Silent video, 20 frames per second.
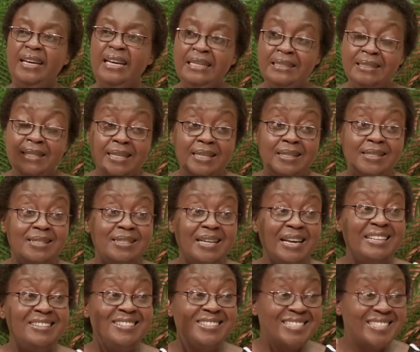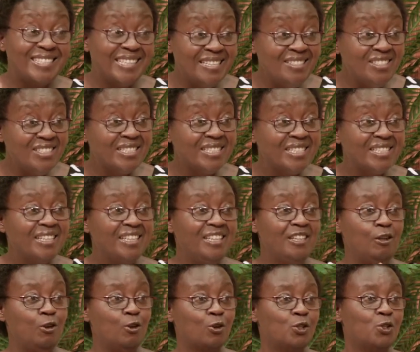It is entrenched
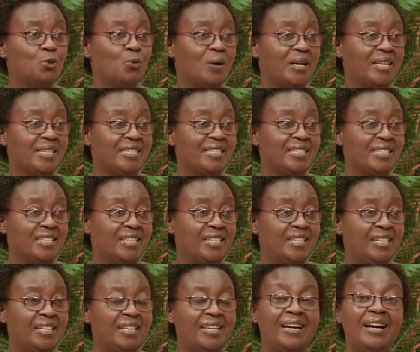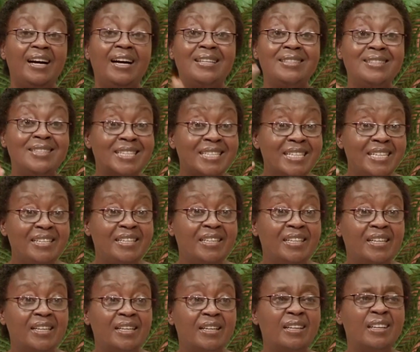in God's word. And three,
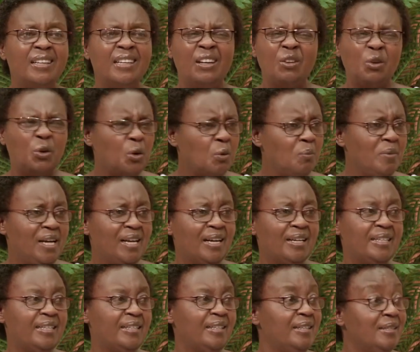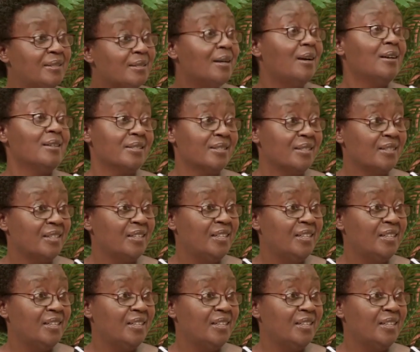economically, it's scarce.